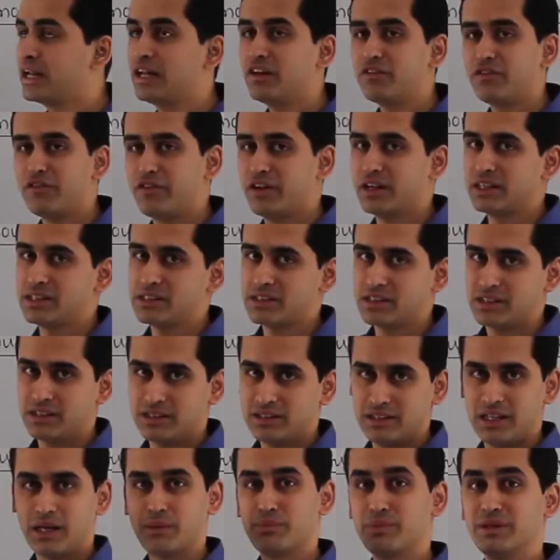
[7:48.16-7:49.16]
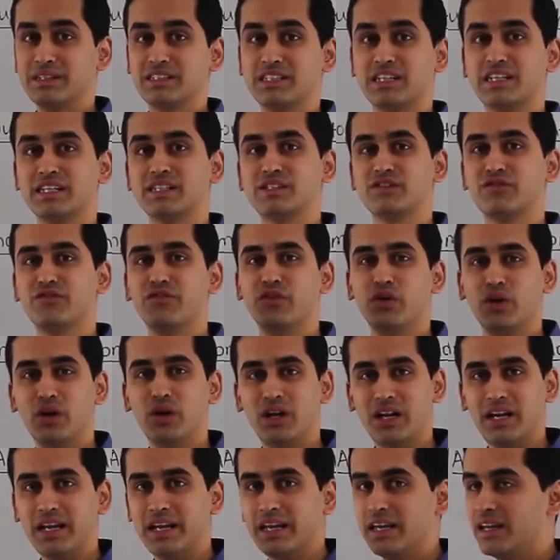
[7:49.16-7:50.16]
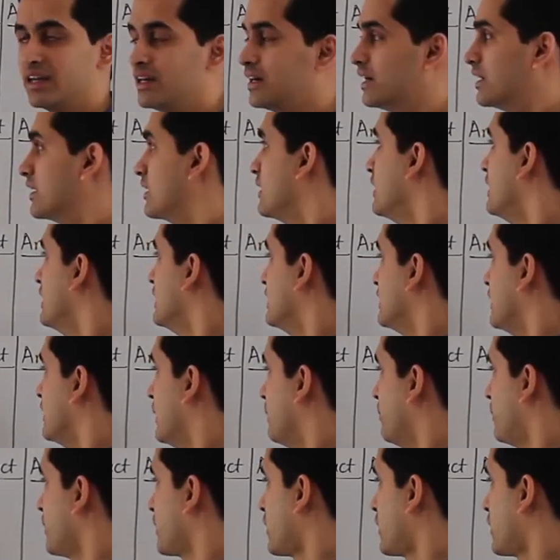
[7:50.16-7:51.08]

1st, that means it is full year, number